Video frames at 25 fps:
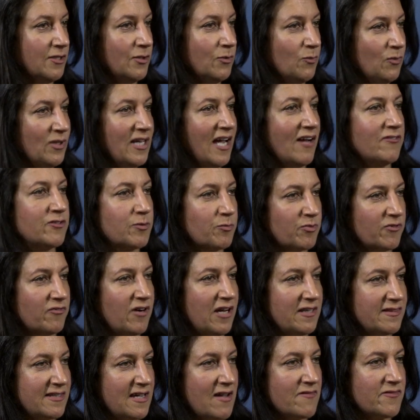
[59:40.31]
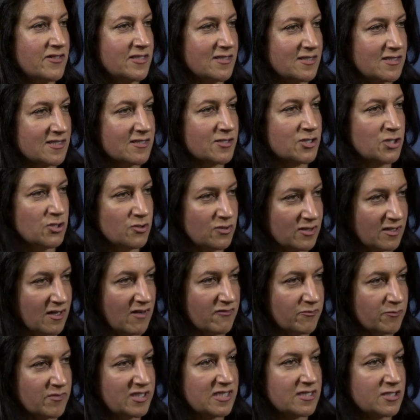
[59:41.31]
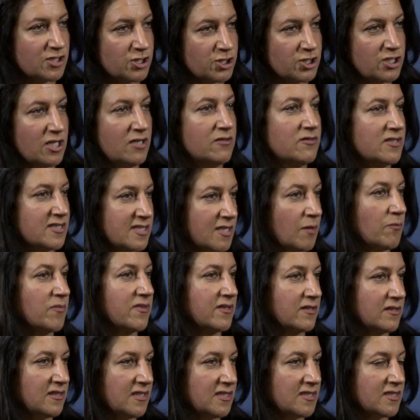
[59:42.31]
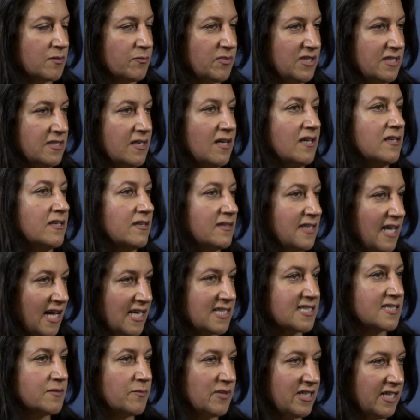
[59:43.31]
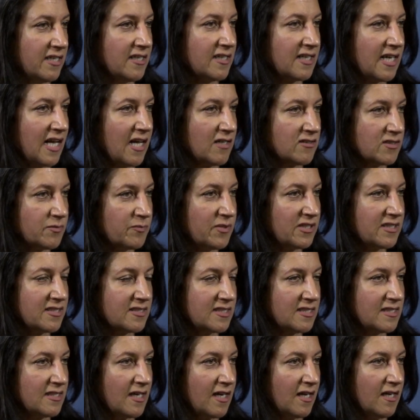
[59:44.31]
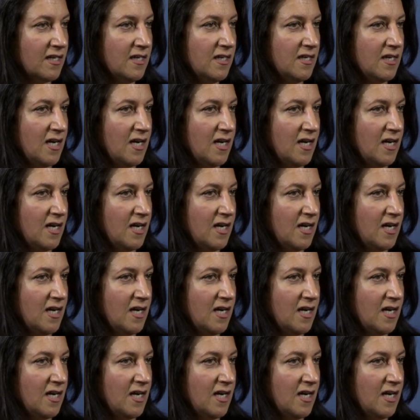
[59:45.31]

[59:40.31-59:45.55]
We have to provide the evidence to the government to show that something needs to be done, and there has to be an accountability there,